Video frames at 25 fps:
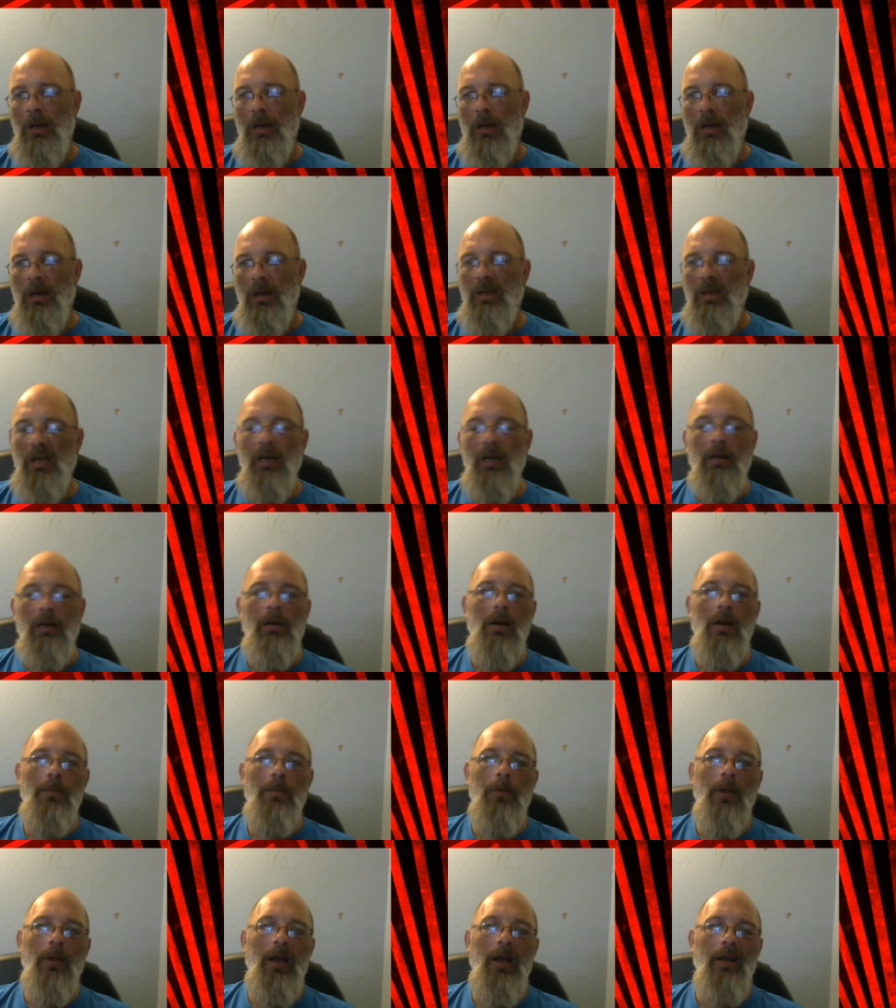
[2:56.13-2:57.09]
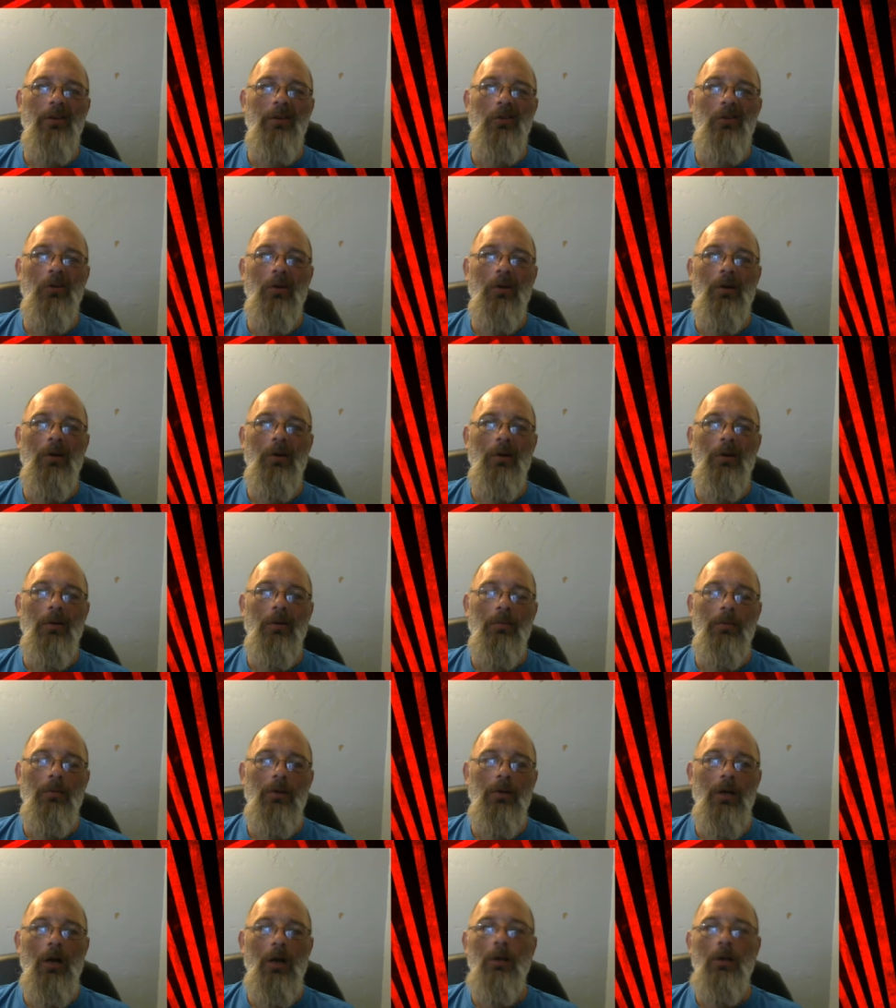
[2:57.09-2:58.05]
need a couple extra
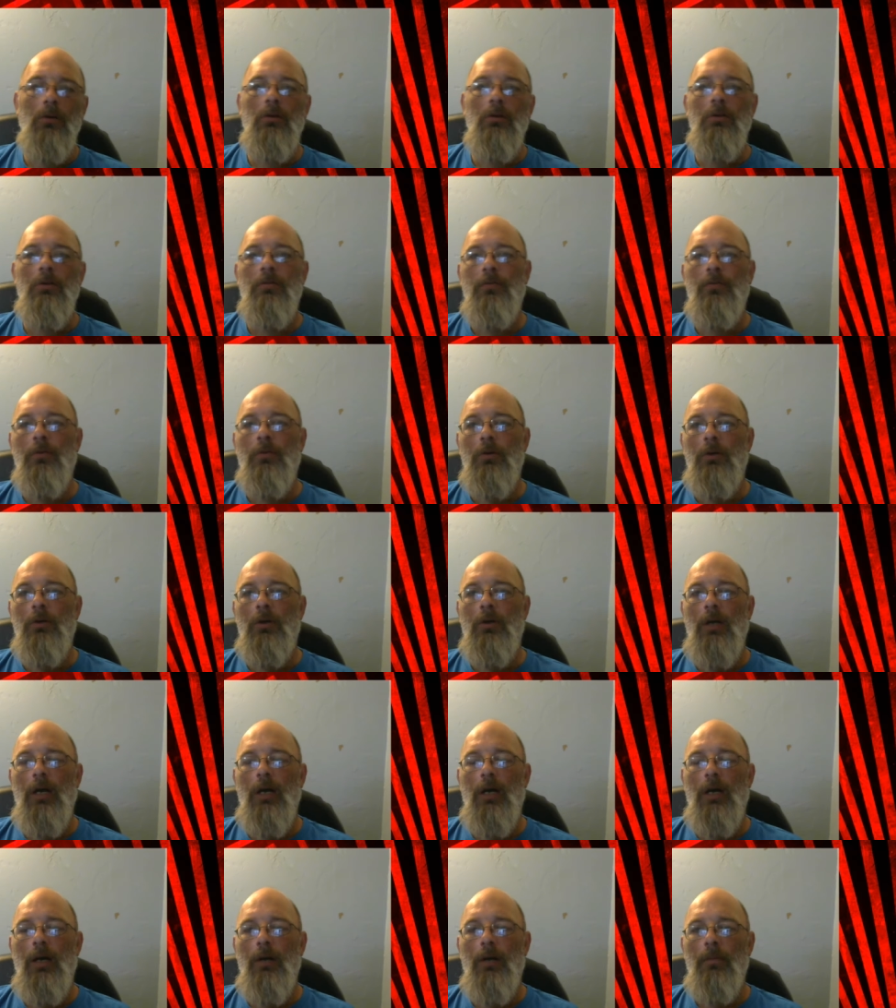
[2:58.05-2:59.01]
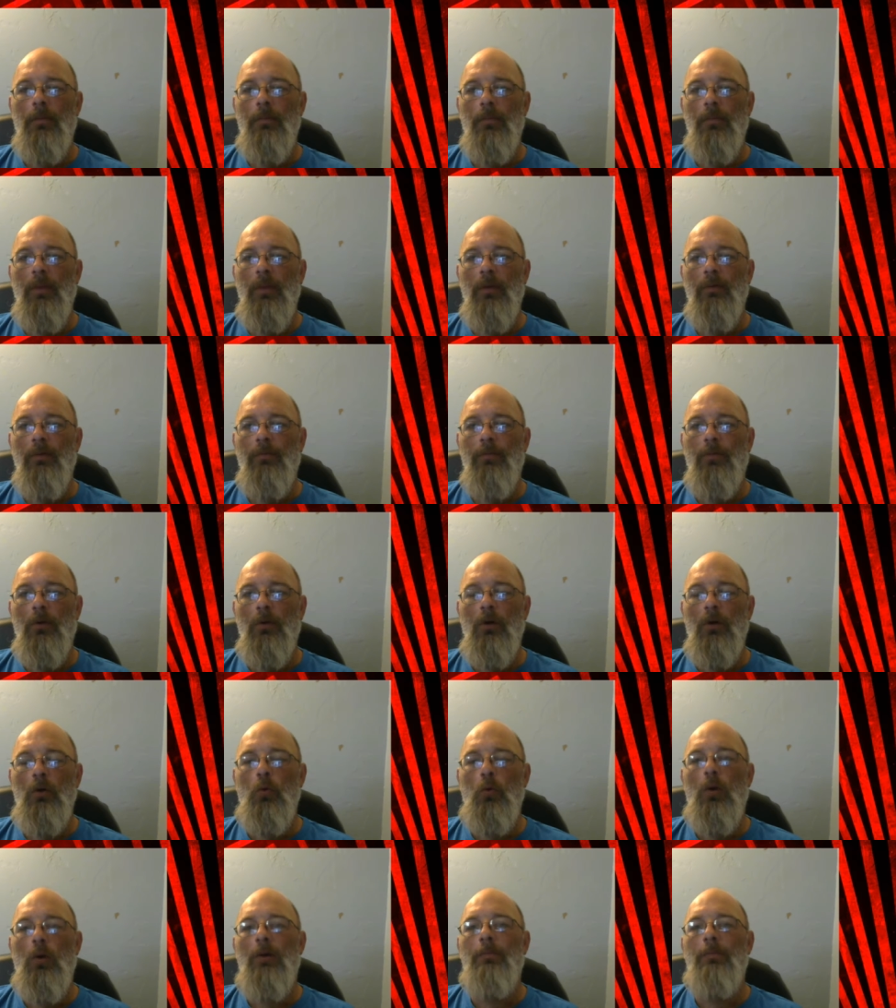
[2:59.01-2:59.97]
dollars for a
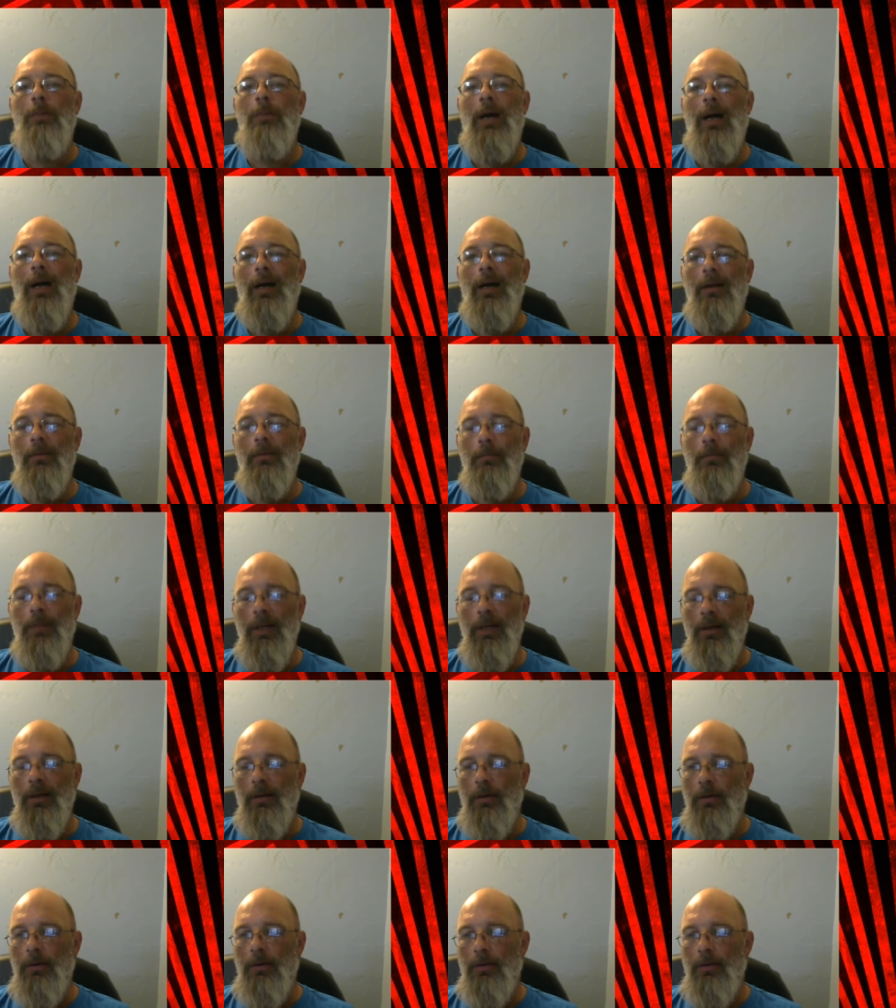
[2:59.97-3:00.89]
12-pack of beer.